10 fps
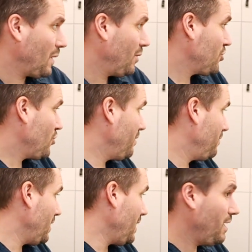I'm not sure
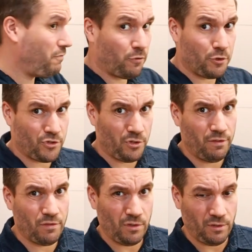if the 84s are
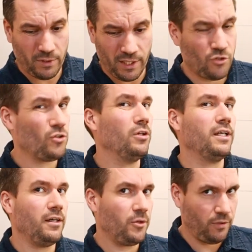even already
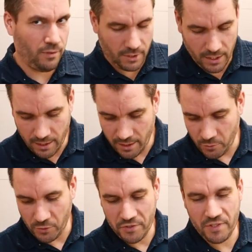sold out.
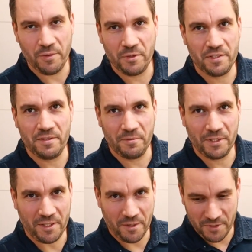We'll see
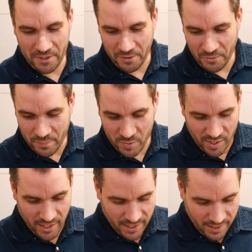what comes on the
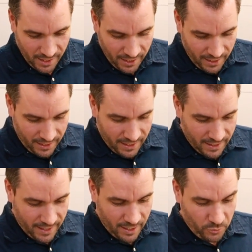website.
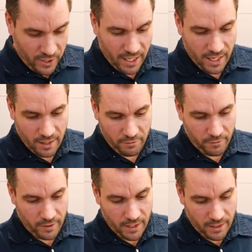Then we
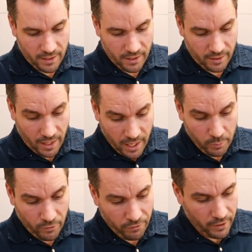have the
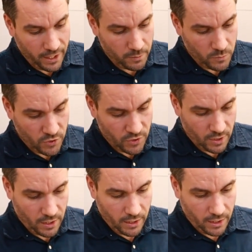Hyperframes.